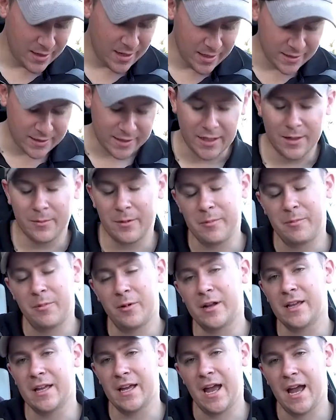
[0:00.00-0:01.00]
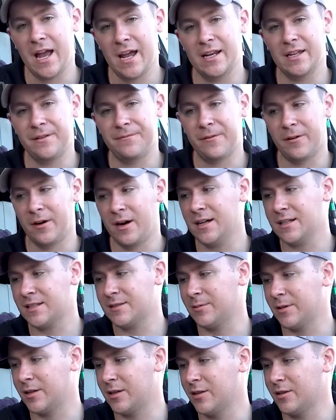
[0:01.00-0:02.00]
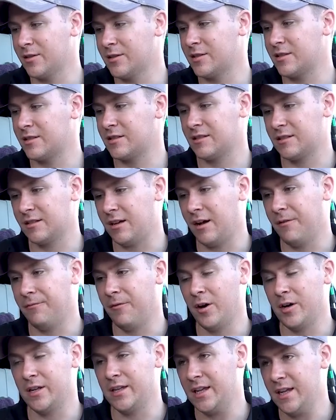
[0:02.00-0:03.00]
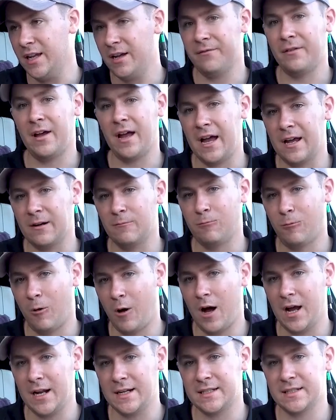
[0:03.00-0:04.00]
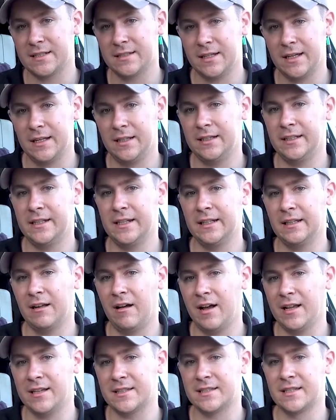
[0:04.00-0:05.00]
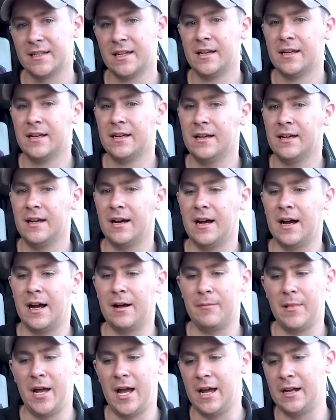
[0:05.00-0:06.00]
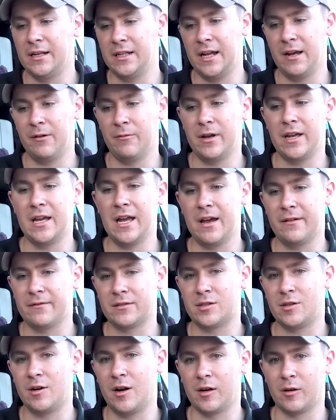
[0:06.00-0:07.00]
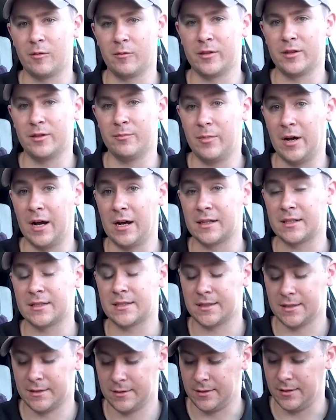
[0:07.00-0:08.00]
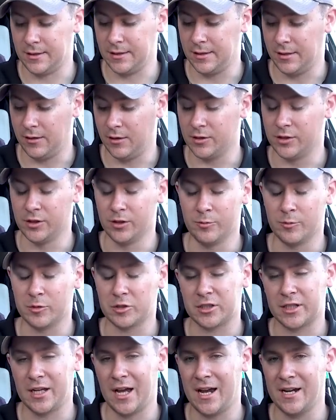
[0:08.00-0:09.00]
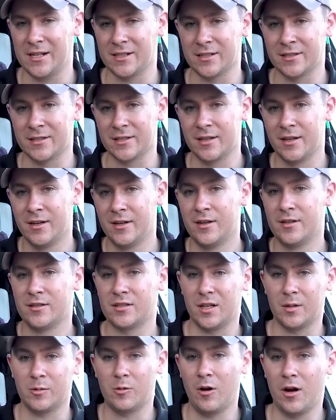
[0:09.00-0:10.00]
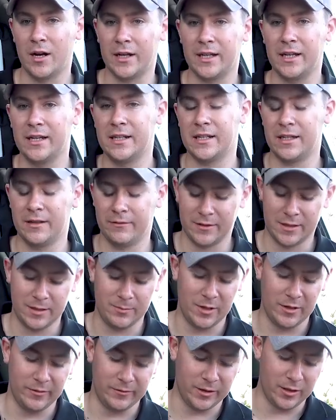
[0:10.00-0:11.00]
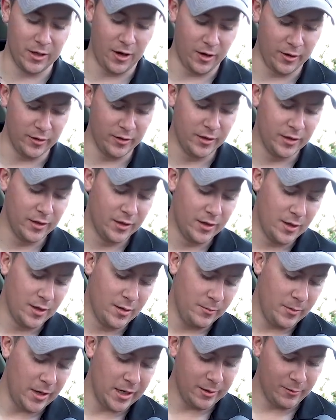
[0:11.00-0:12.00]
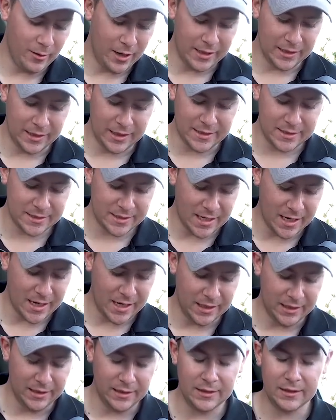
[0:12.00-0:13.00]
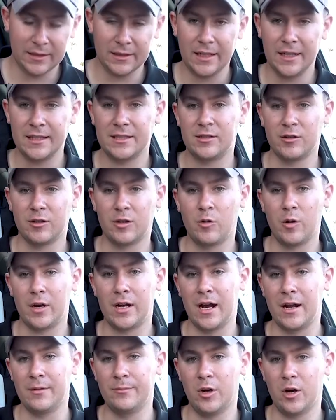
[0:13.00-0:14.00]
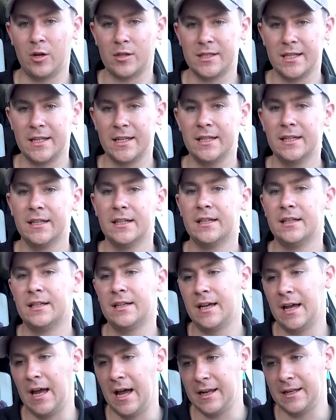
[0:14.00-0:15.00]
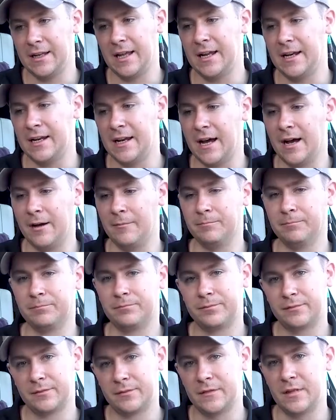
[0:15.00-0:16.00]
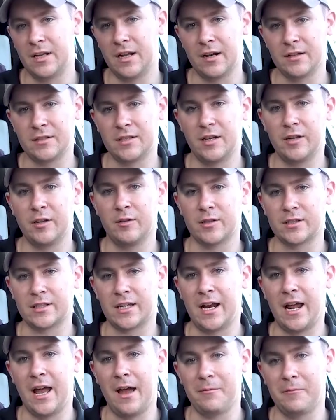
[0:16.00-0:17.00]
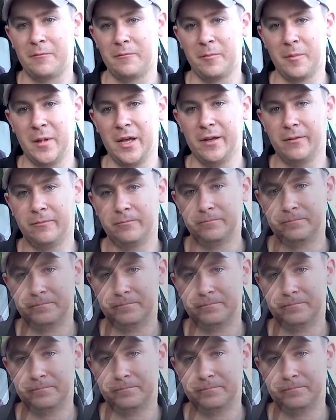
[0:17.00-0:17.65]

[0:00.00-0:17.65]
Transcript: It's going to be pretty handy for us because I've only ever had white LED lights and yeah, we have struggled with the bugs on numerous occasions. So I'm quite keen to give this a bit of a go. But anyway, let's do a quick unboxing and then I'll tell you what's going to happen from there.